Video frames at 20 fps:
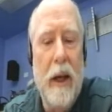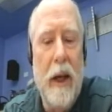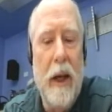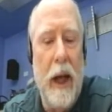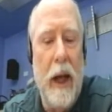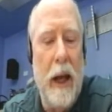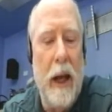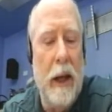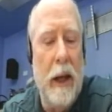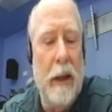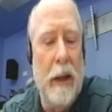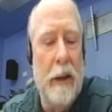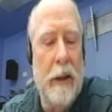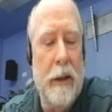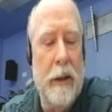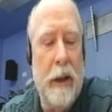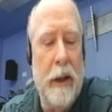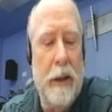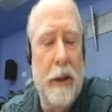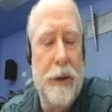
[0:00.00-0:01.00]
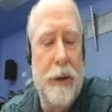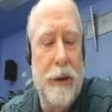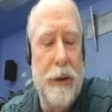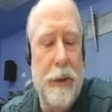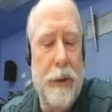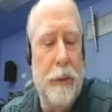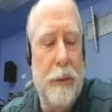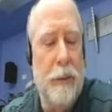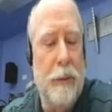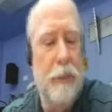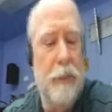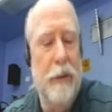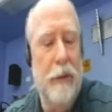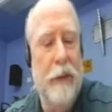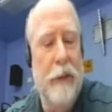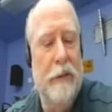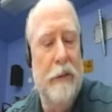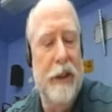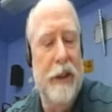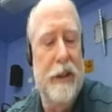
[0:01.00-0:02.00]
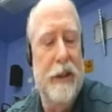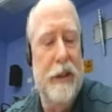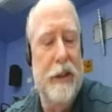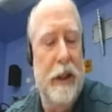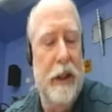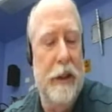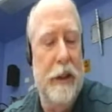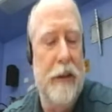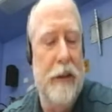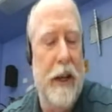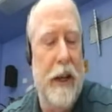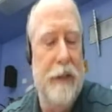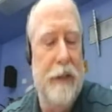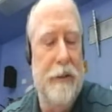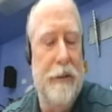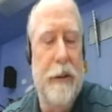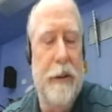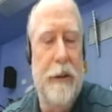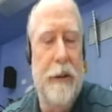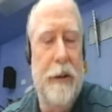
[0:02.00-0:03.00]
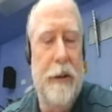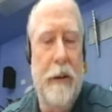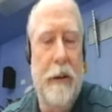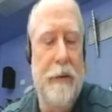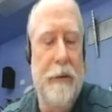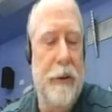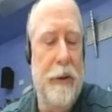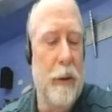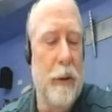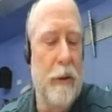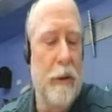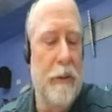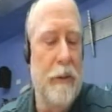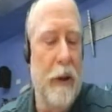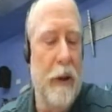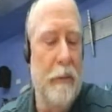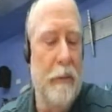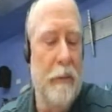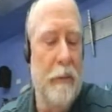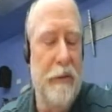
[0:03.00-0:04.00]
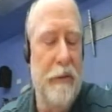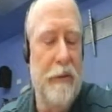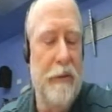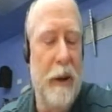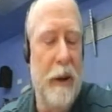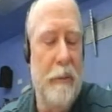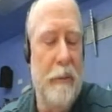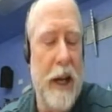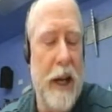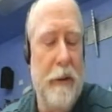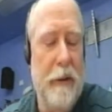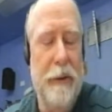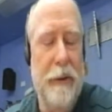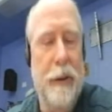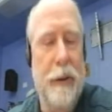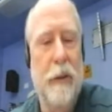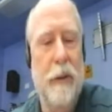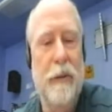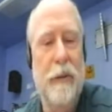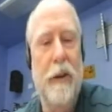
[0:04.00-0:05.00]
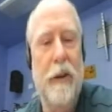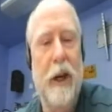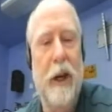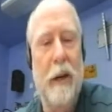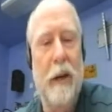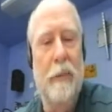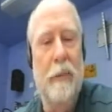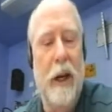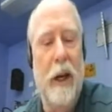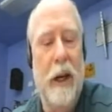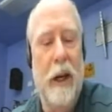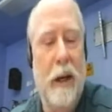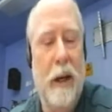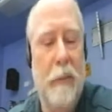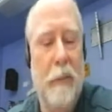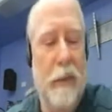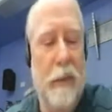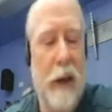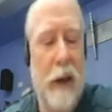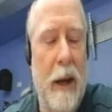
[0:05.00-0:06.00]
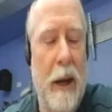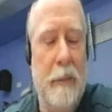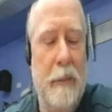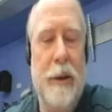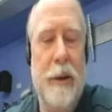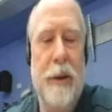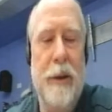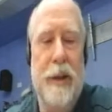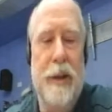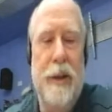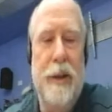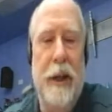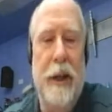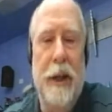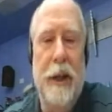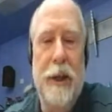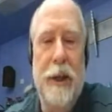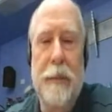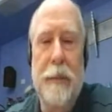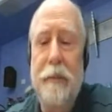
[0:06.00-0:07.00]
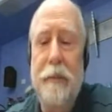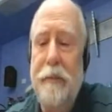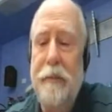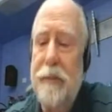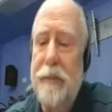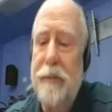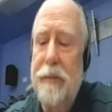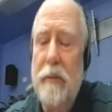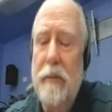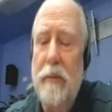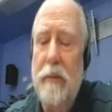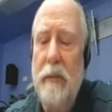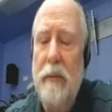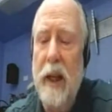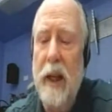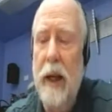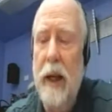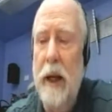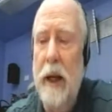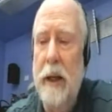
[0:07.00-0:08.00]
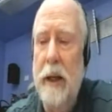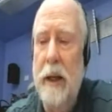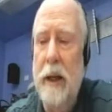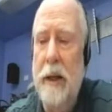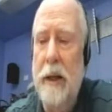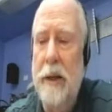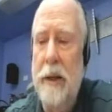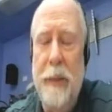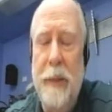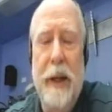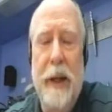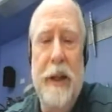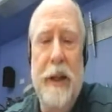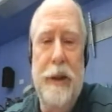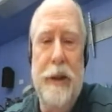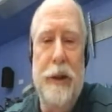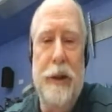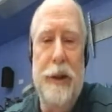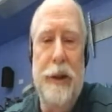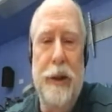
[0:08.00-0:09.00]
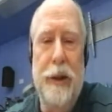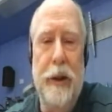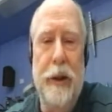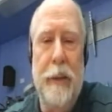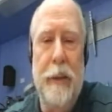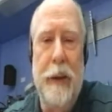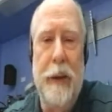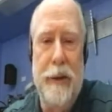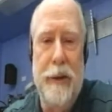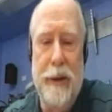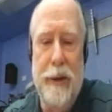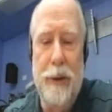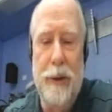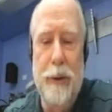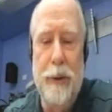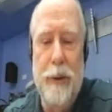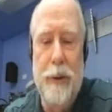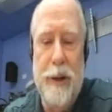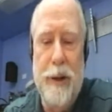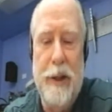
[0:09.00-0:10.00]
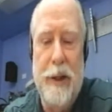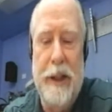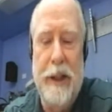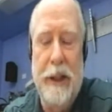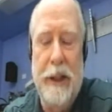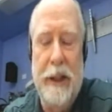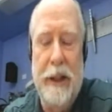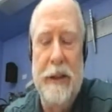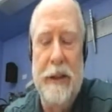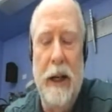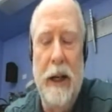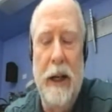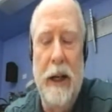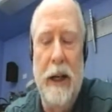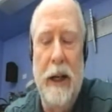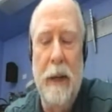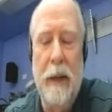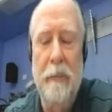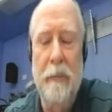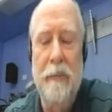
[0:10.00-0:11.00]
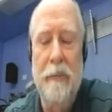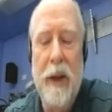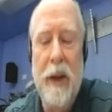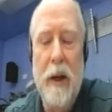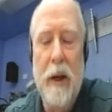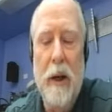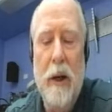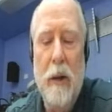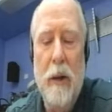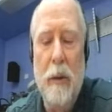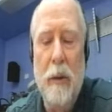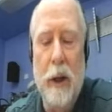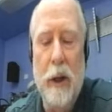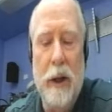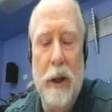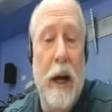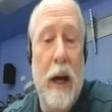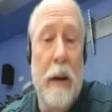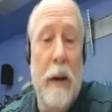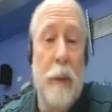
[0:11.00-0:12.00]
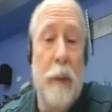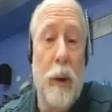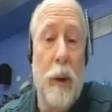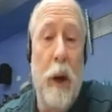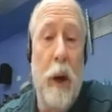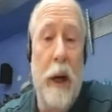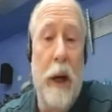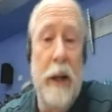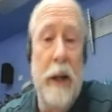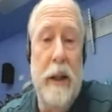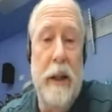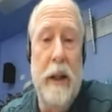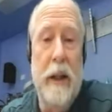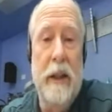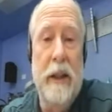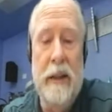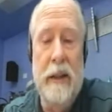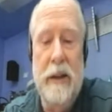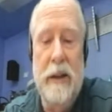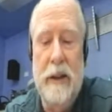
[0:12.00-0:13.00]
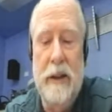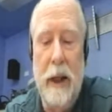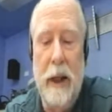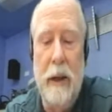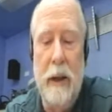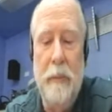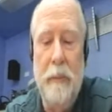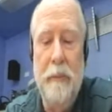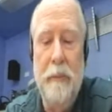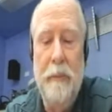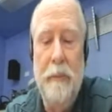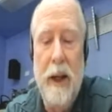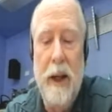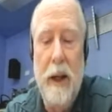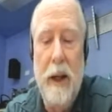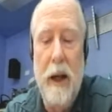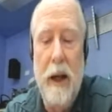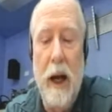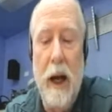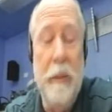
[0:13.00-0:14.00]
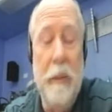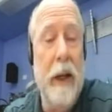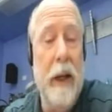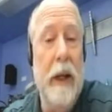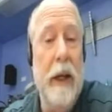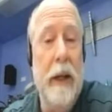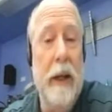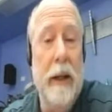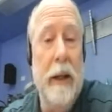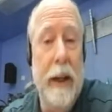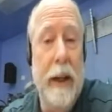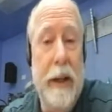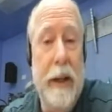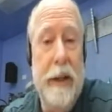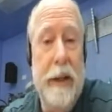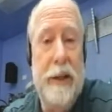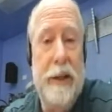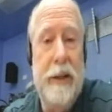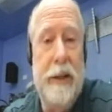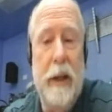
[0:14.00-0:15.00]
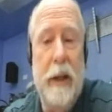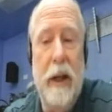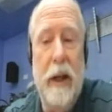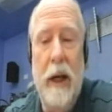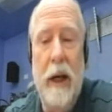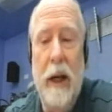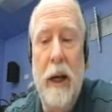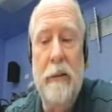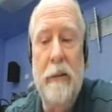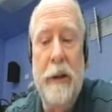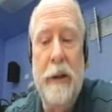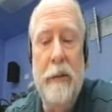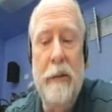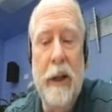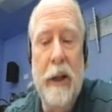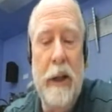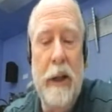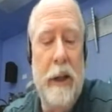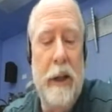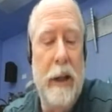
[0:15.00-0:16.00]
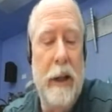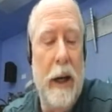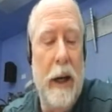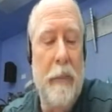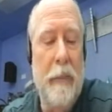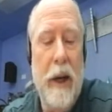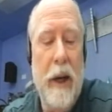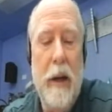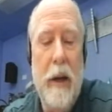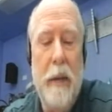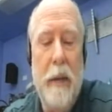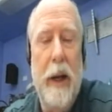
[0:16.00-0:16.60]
and uh, so we recently transferred that fuel from from that fuel farm up to the station. And uh, the biggest concern about this whole thing is, um, well, number one is um, um, any leaks. Uh, we really pay